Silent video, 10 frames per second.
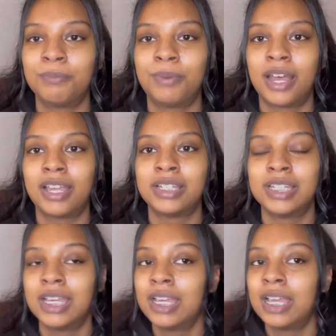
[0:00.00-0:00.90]
But
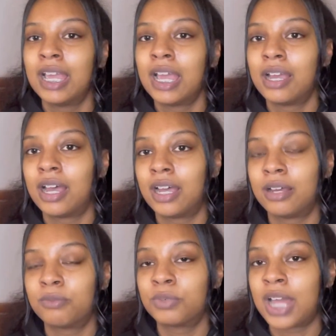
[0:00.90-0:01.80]

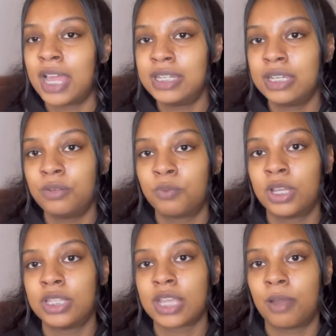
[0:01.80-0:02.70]
what I did
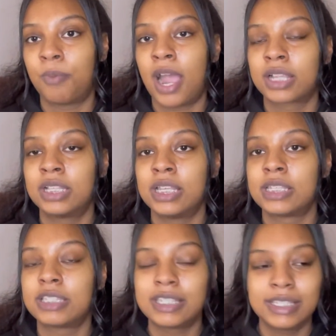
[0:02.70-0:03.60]
was I
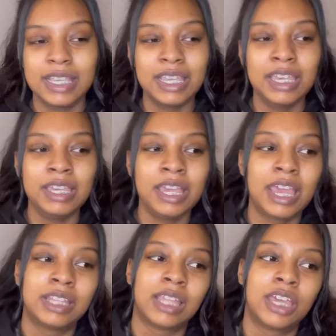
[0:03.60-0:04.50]
practiced singing
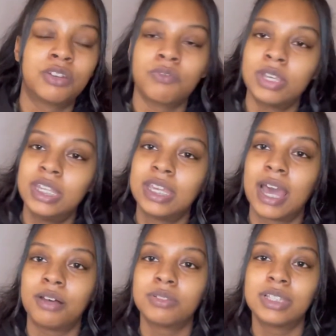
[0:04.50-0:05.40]
and like reading
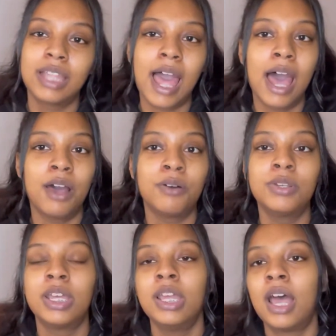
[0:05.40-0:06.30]
out
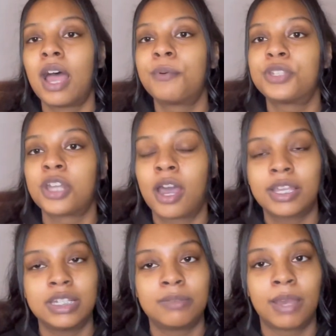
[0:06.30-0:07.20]
loud. I was
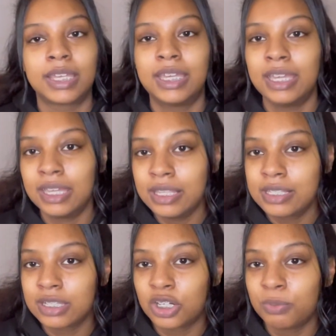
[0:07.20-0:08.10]
talking to my kids
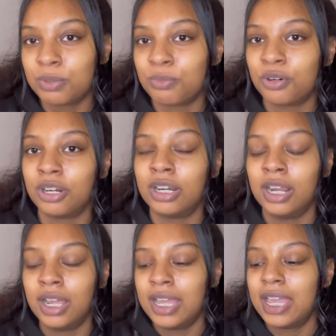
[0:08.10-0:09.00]
a little bit more.
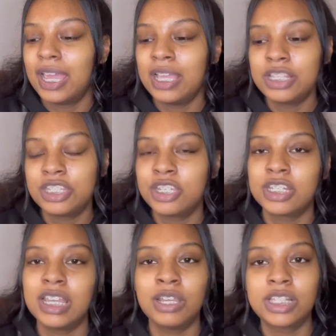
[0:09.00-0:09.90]

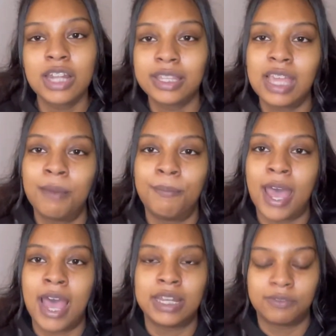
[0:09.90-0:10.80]
It's not that
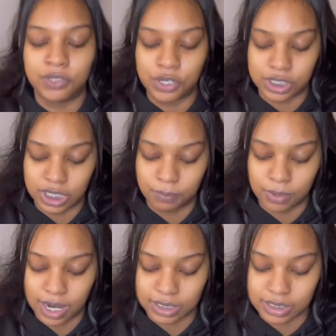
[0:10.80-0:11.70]
bad if you just keep
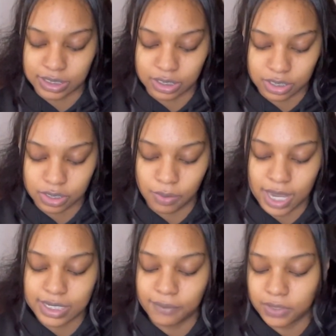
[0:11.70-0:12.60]
practicing. So
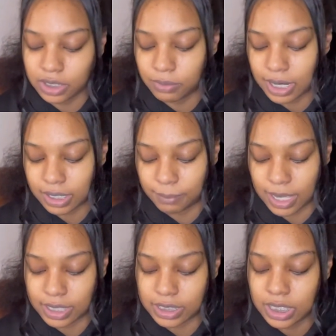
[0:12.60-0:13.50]
I definitely
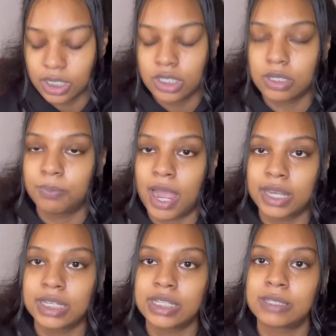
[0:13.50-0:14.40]
recommend to
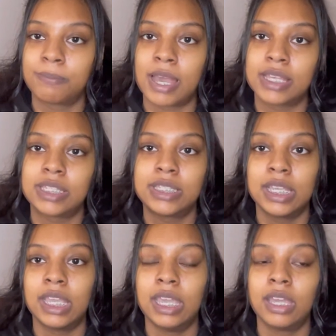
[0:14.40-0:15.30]
practice by
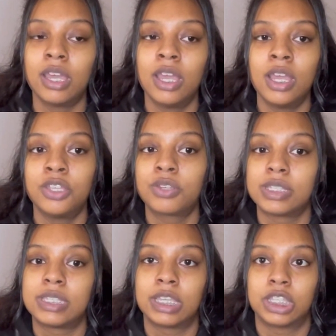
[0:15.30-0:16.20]
singing. You can
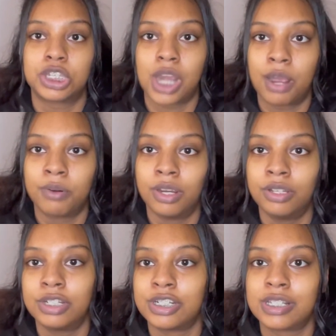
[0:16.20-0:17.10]
sing in the shower,
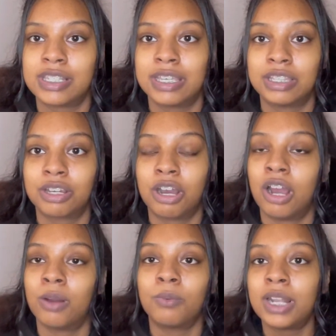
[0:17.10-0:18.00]
you can just sing in the
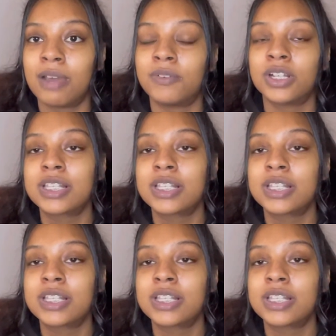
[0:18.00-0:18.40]
car, whatever.